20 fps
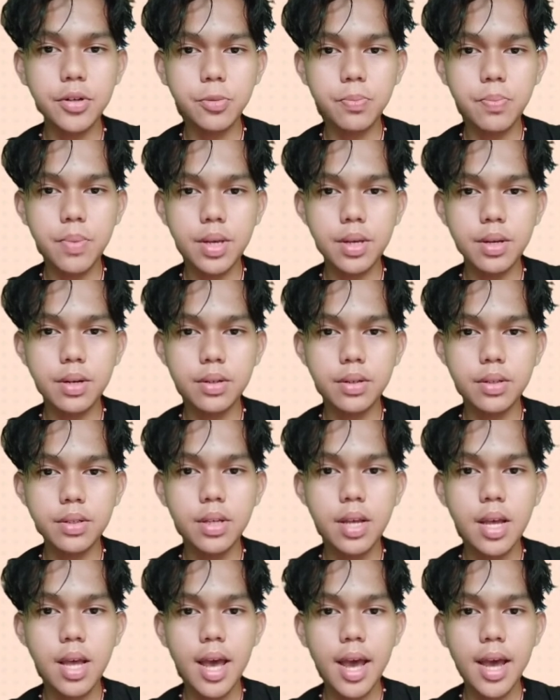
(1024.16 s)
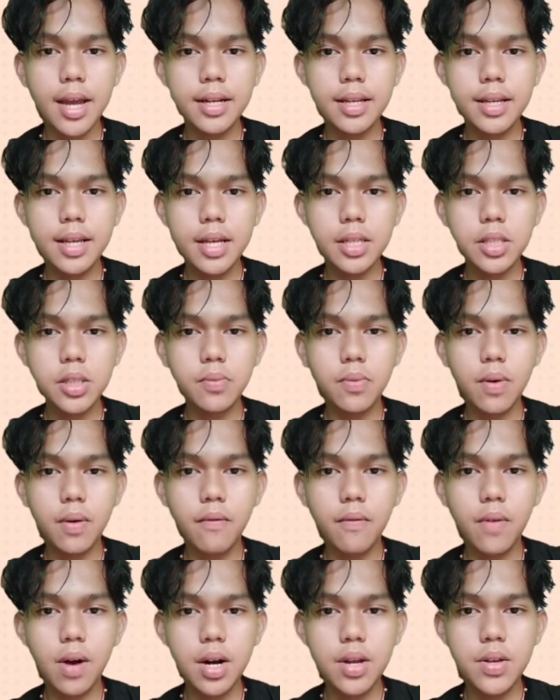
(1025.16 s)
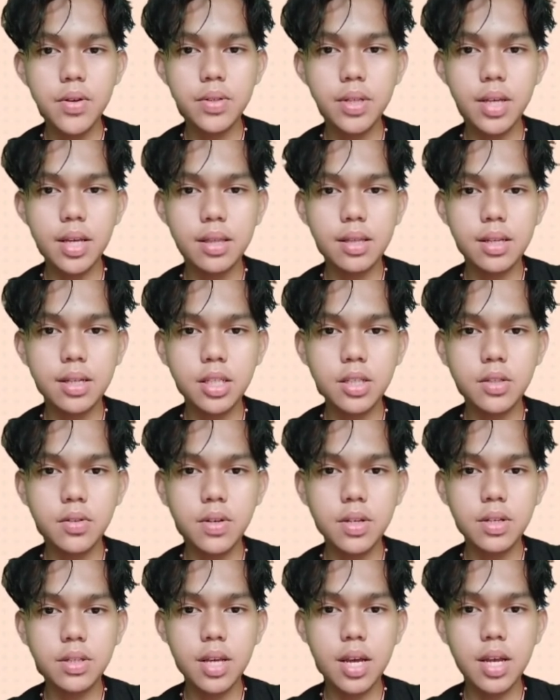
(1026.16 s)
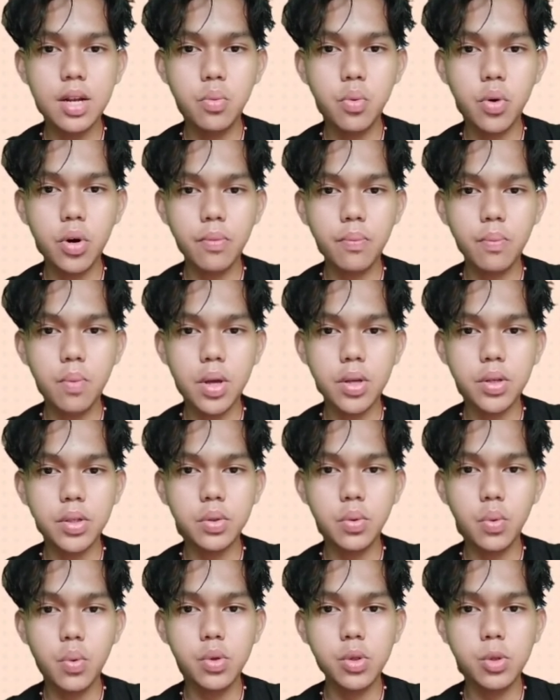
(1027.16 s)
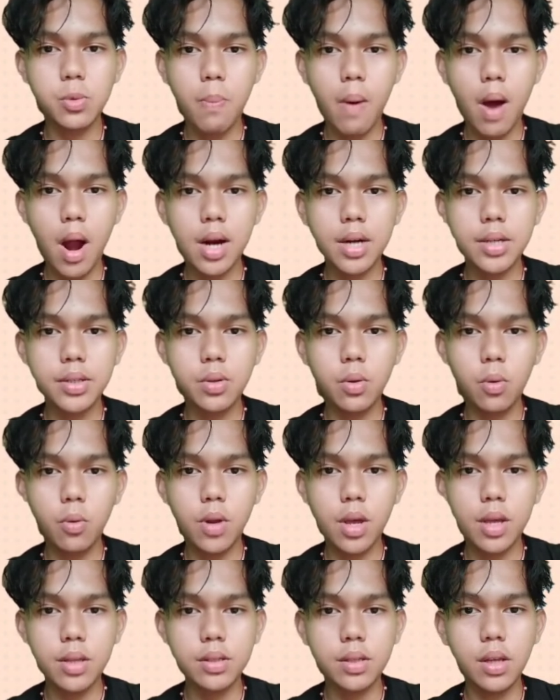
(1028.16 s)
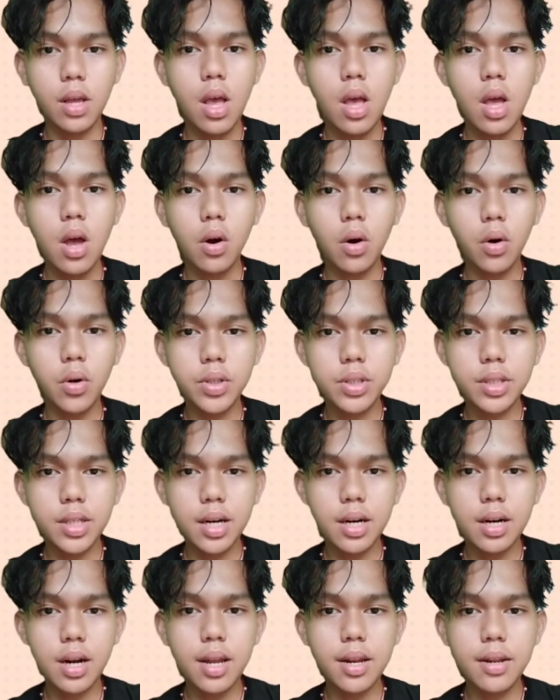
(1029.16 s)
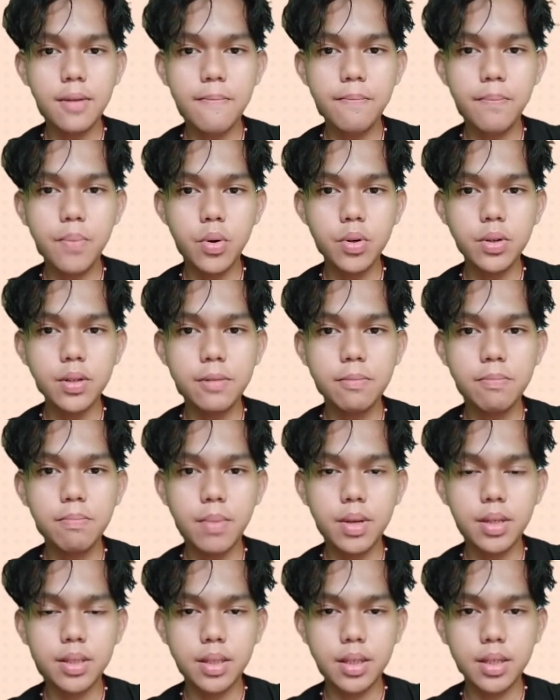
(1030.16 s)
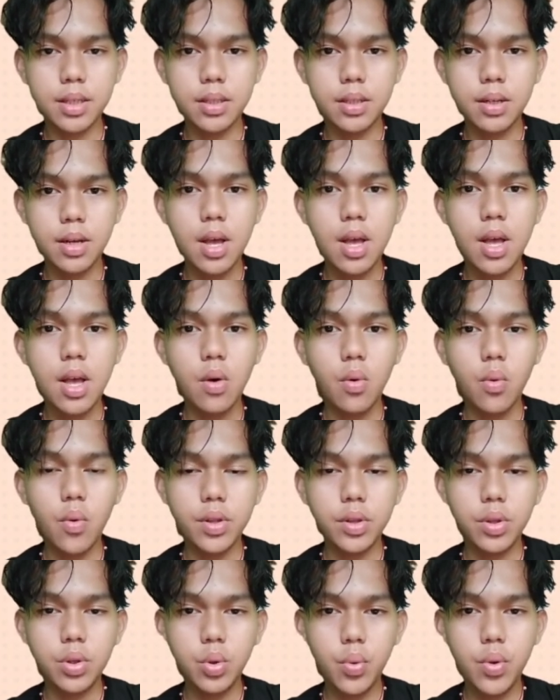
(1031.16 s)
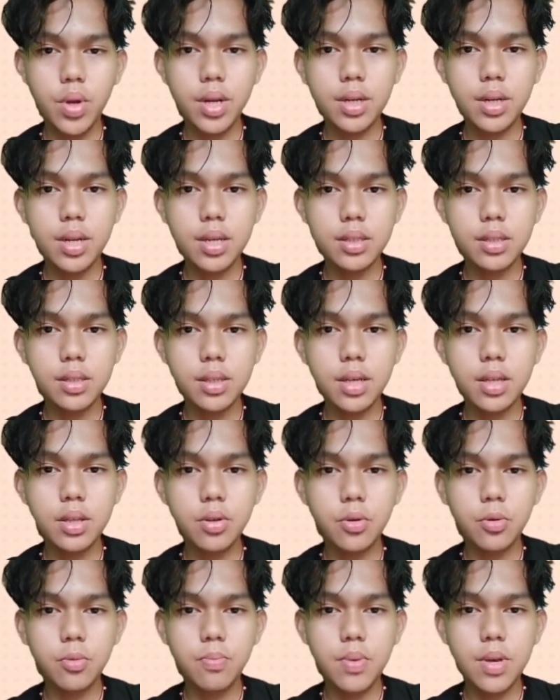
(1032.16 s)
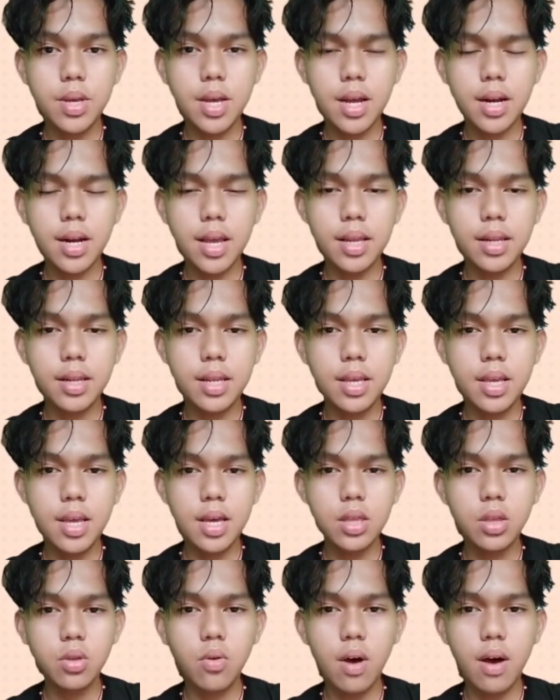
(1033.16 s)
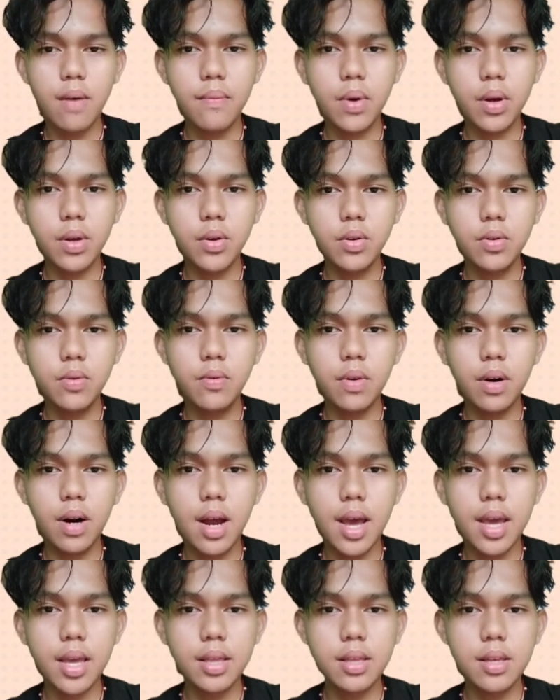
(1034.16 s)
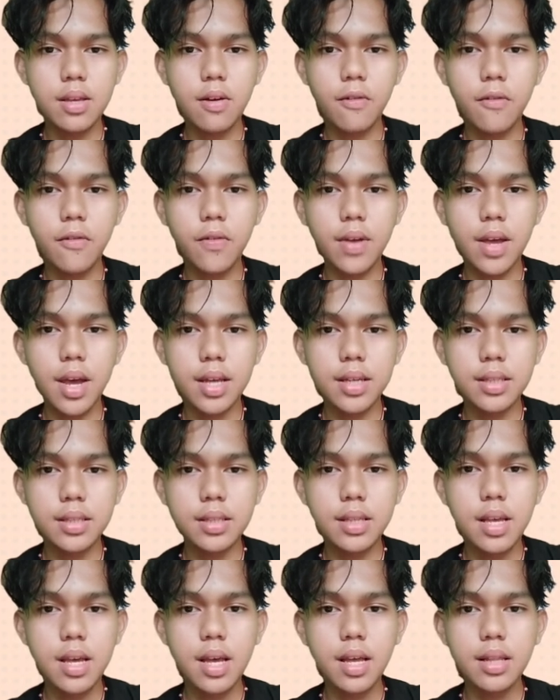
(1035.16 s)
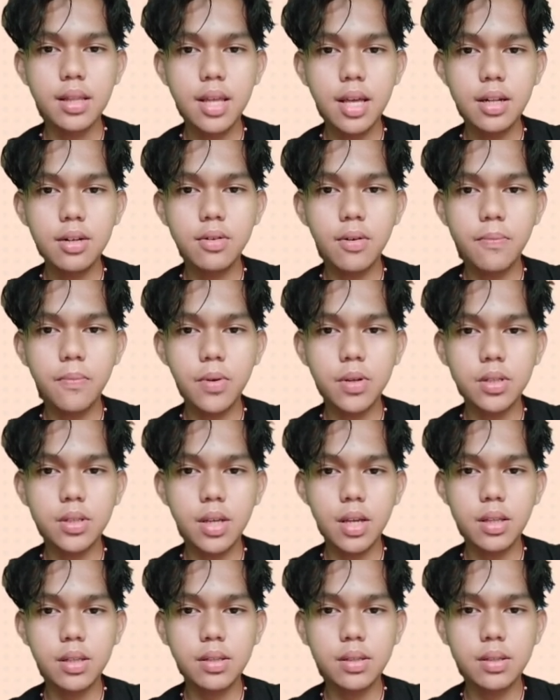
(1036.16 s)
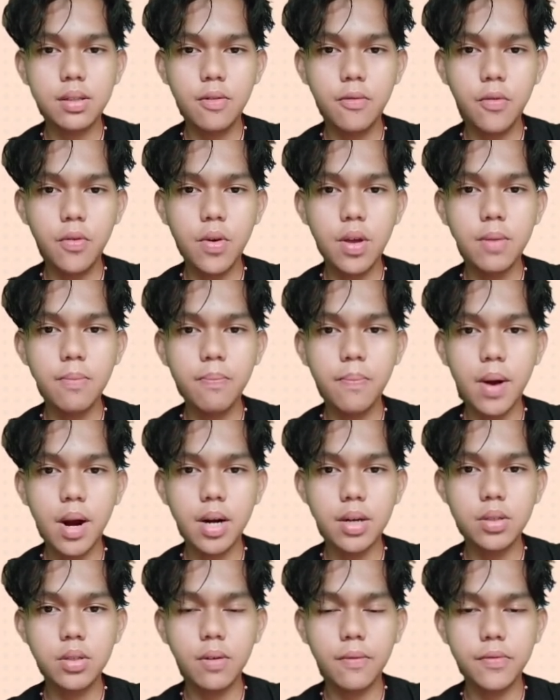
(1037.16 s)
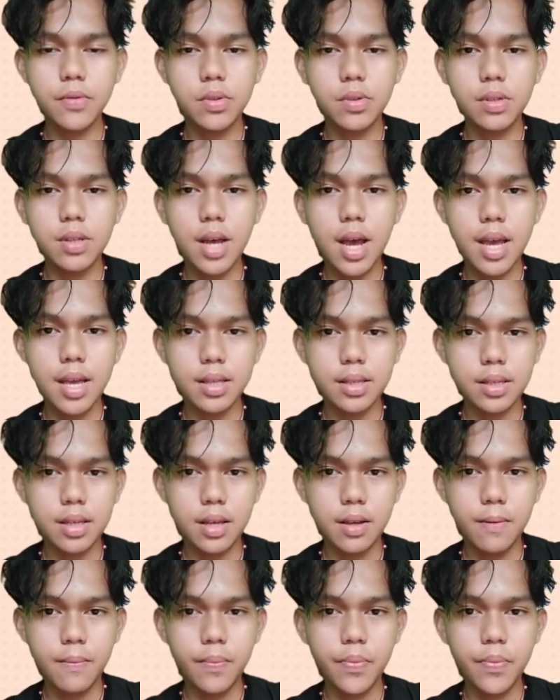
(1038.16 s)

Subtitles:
speakers and guests from various industries and workplaces to inspire students or share an important message. When doing this, it could be an idea to have a good variety of guests that represent different parts of society,